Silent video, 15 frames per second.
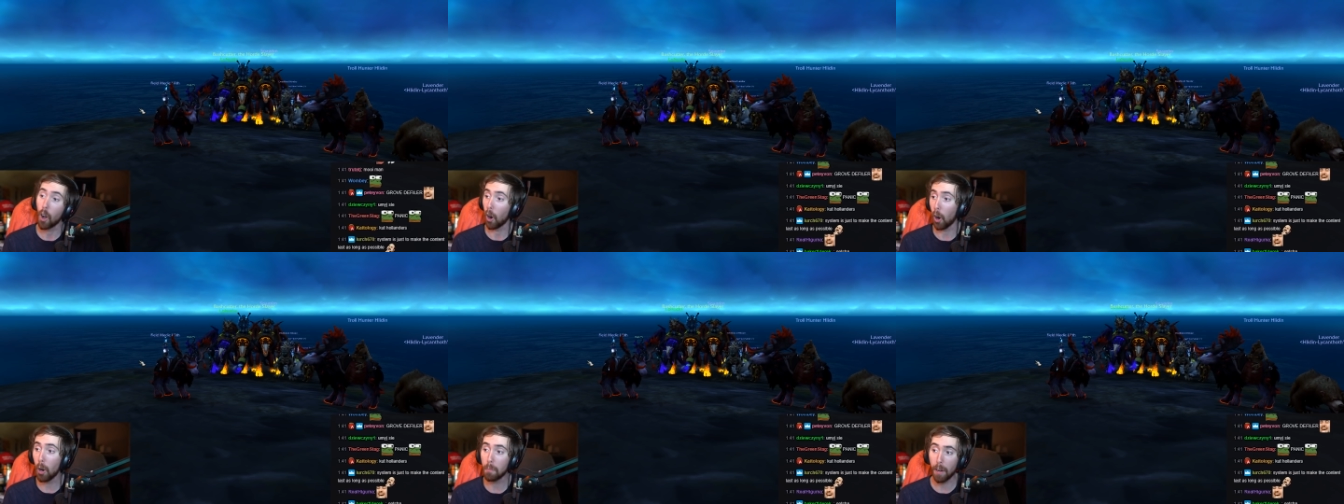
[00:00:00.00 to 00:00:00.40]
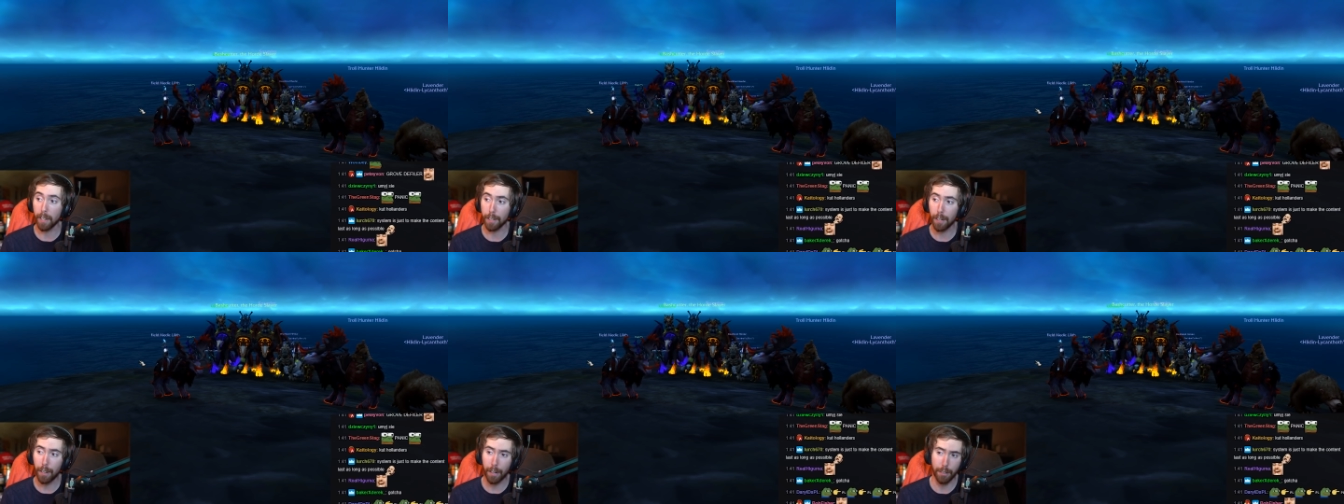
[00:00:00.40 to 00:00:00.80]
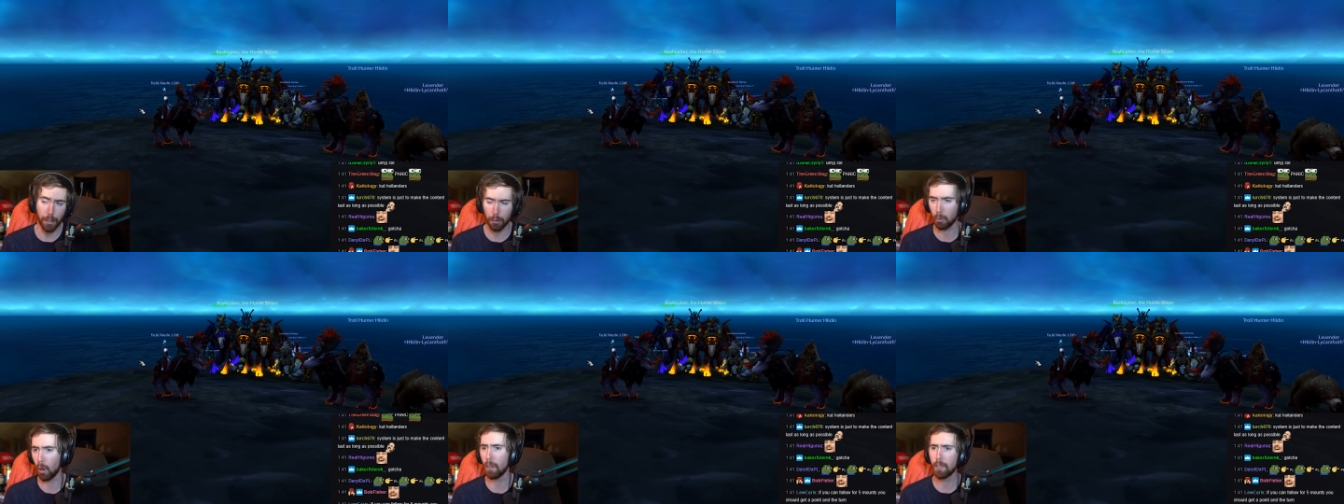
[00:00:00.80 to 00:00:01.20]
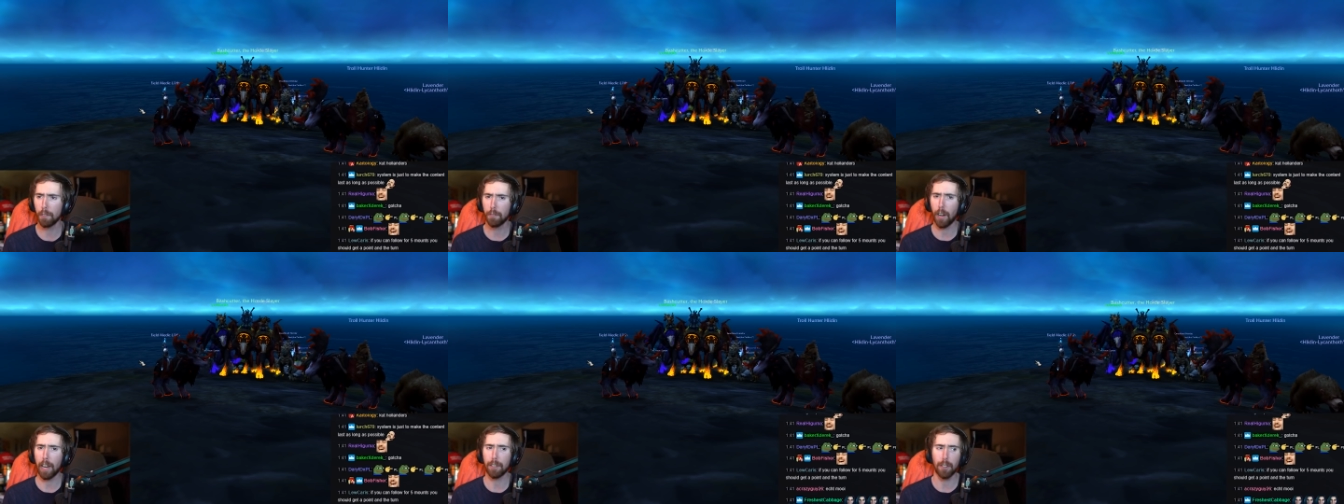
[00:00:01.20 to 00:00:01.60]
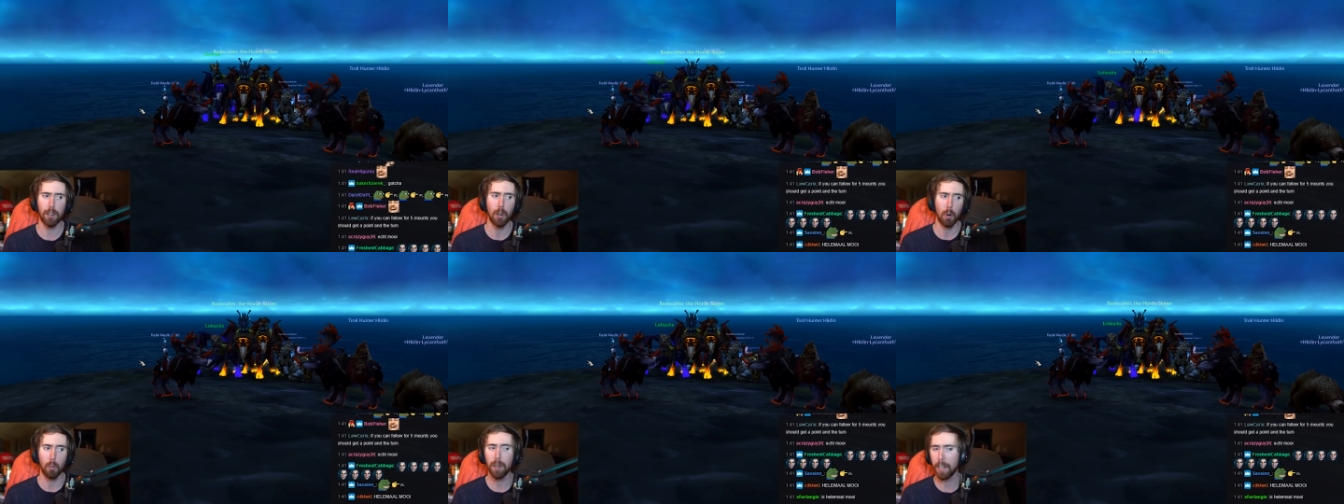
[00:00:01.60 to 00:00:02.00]
Oh my god, the Grove Defiler?
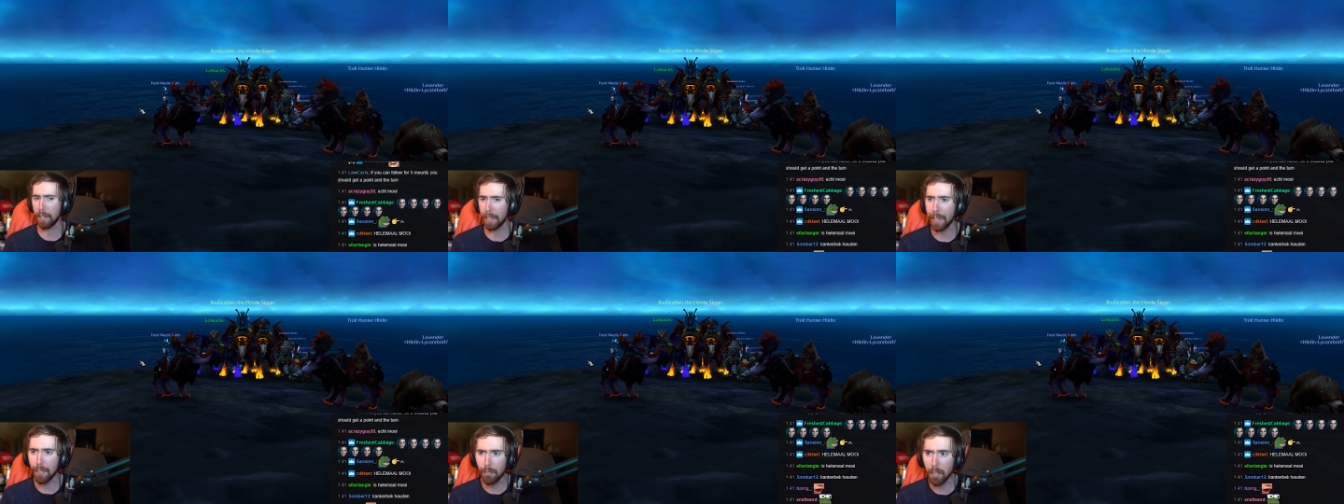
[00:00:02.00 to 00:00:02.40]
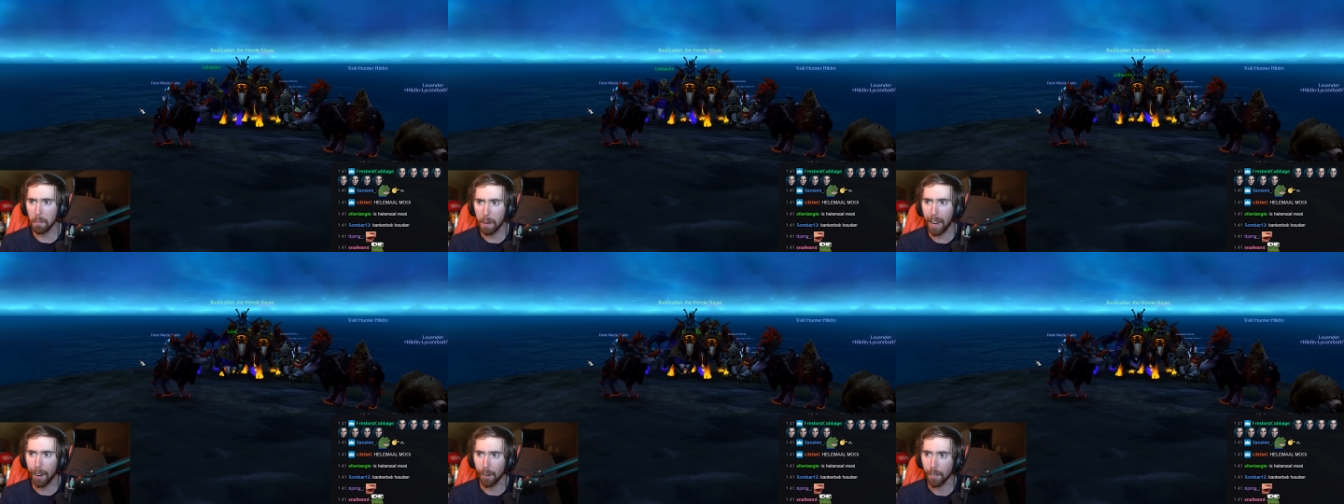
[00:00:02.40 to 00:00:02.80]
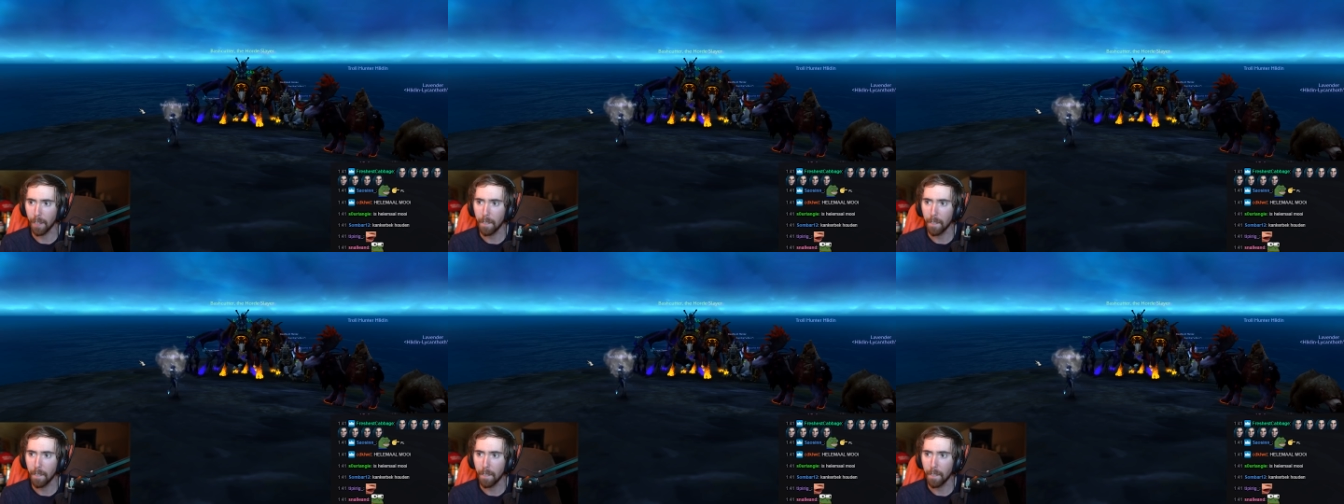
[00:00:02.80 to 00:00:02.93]
What an easy mount.